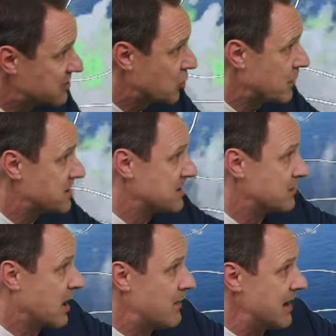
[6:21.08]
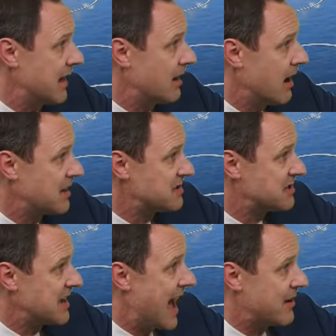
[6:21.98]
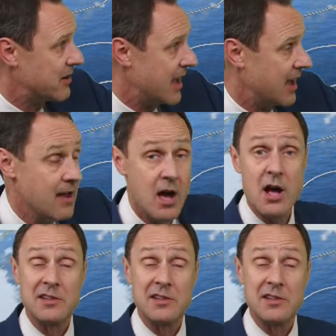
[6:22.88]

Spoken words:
storm system coming in on Saturday.